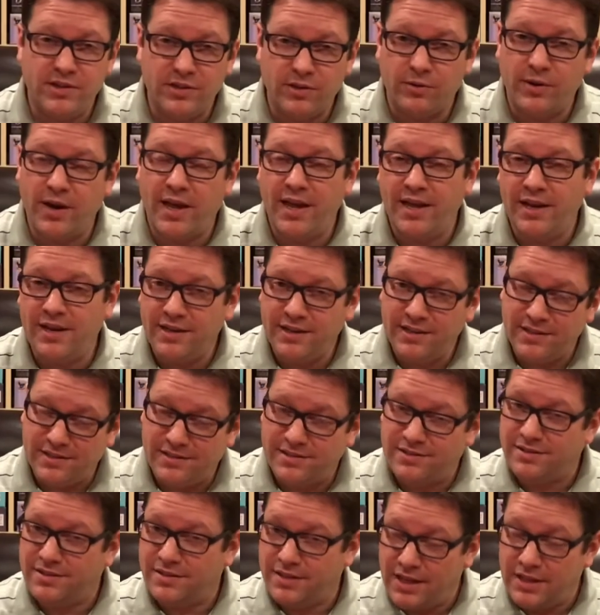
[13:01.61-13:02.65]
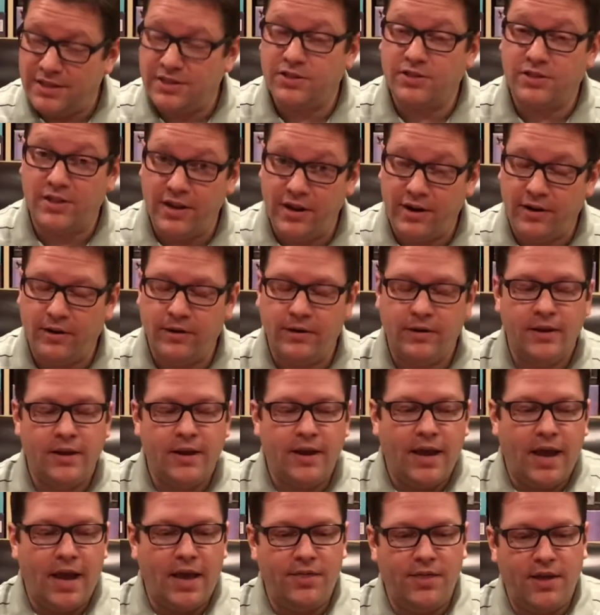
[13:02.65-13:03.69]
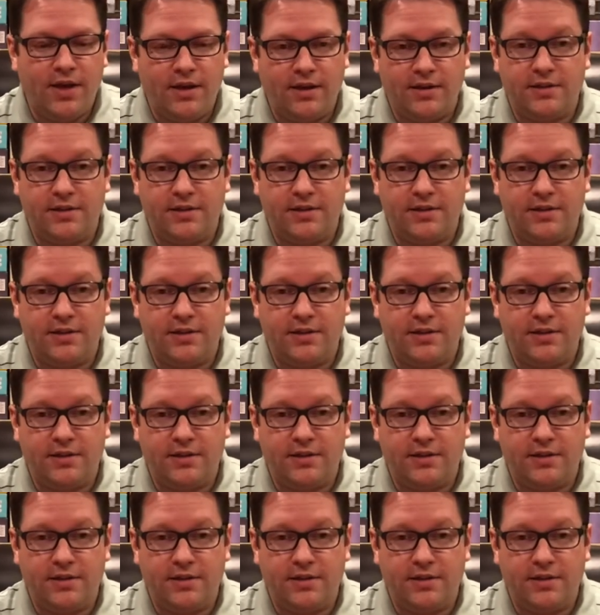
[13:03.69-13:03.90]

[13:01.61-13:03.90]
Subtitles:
don't hate it, it's there. And then